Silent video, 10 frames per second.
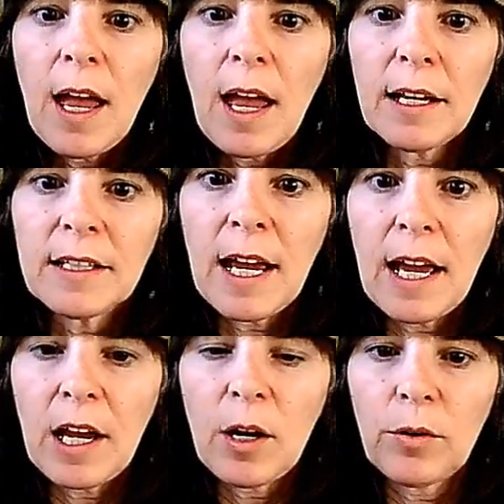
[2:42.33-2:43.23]
And
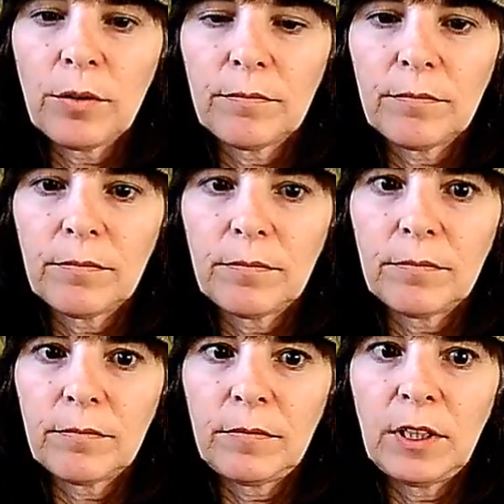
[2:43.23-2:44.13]
how,
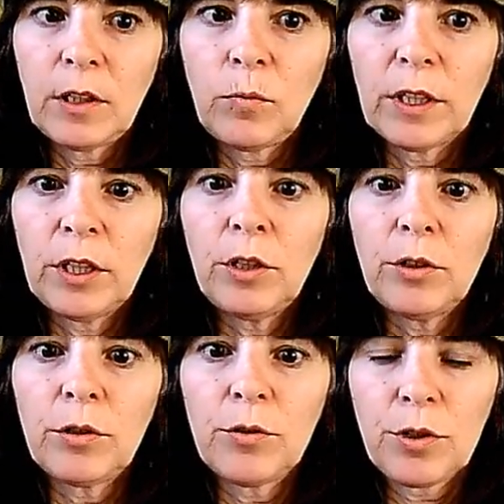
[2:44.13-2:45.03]
you know, what
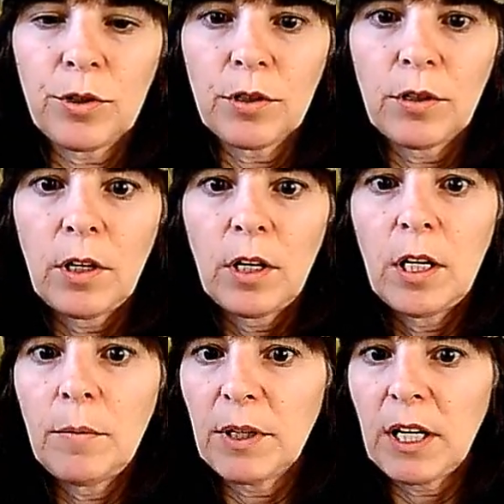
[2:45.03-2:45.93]
huge
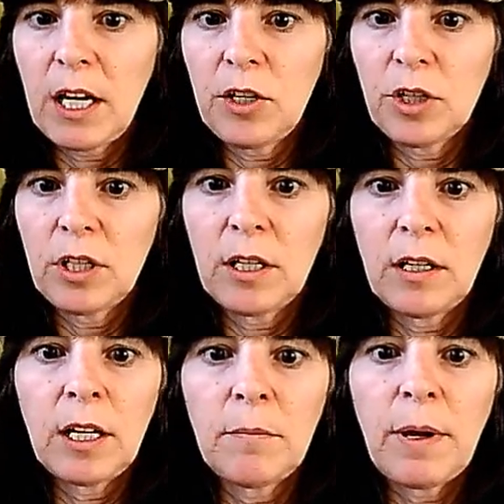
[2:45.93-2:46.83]
implication and
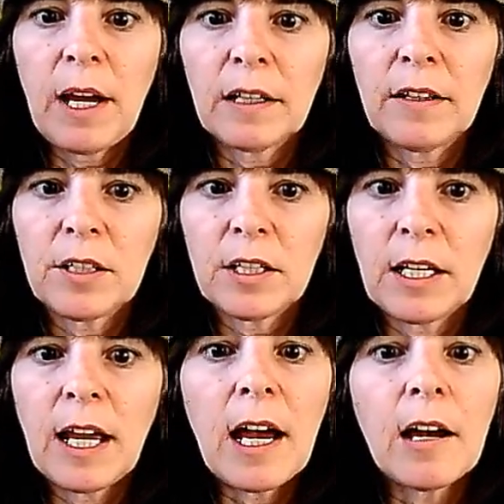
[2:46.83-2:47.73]
impact this can
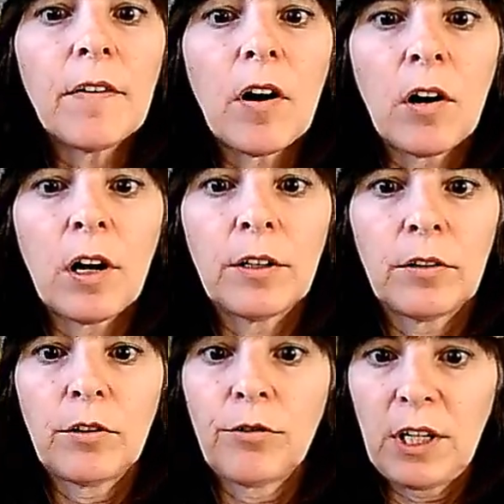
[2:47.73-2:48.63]
have on
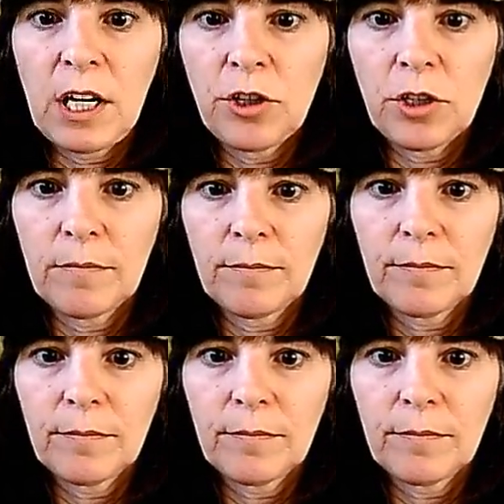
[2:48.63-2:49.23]
creation.